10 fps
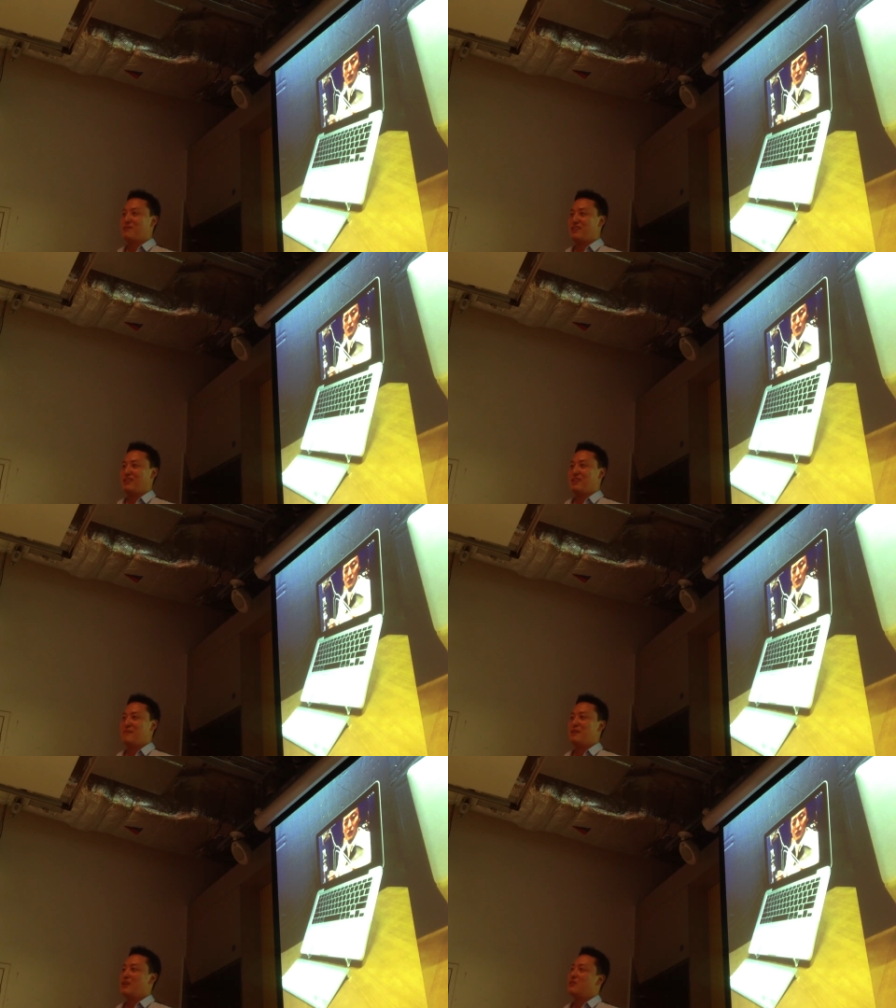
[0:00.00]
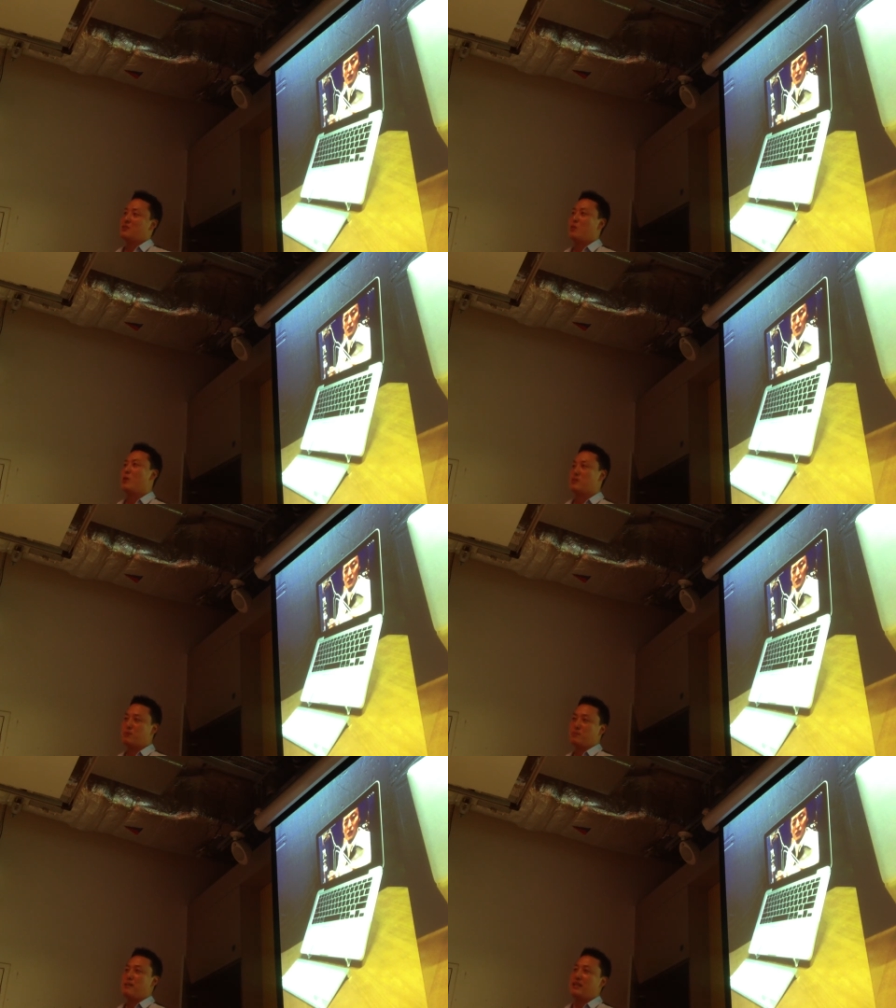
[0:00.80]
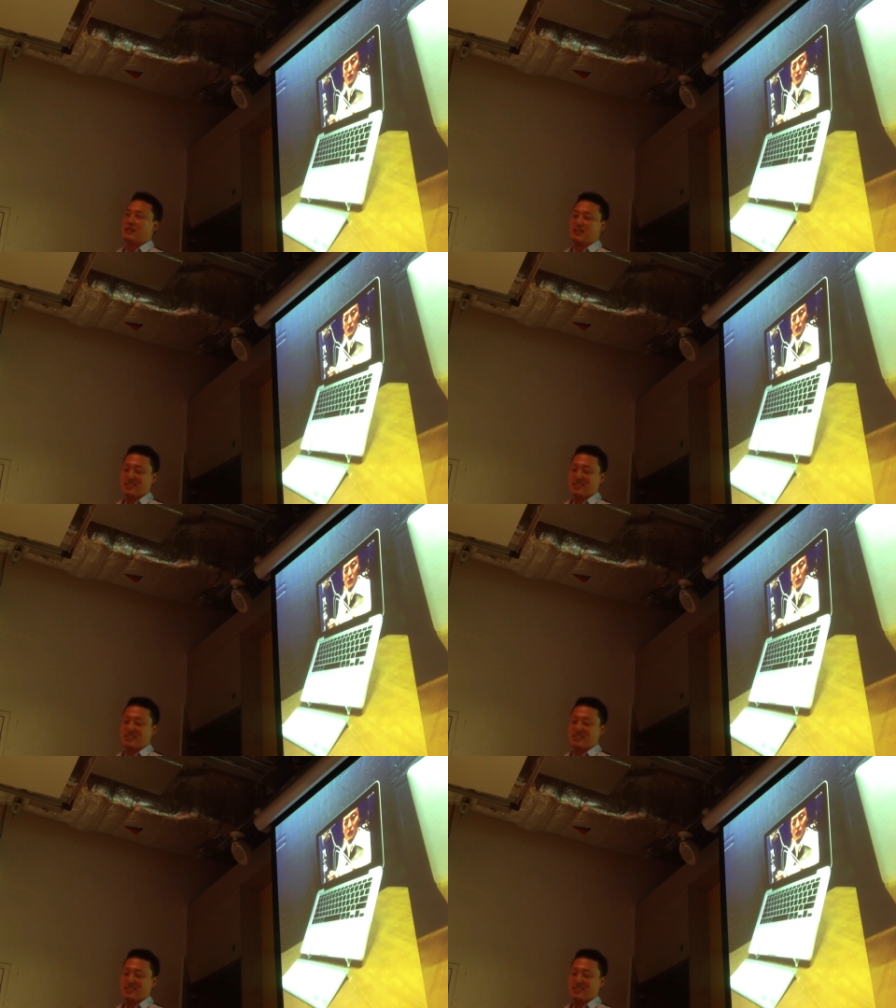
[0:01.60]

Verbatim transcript: feet. I mean, I just always put meaning.